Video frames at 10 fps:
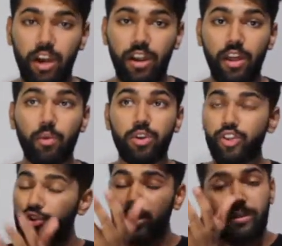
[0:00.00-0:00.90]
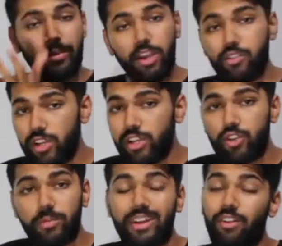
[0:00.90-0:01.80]
Another one straight at the boundary.
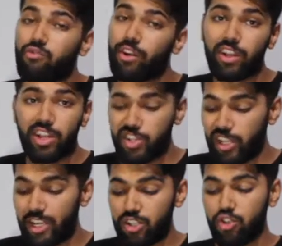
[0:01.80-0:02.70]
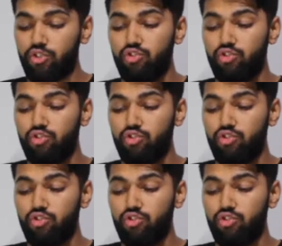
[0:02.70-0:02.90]
Should have been a regulation catch,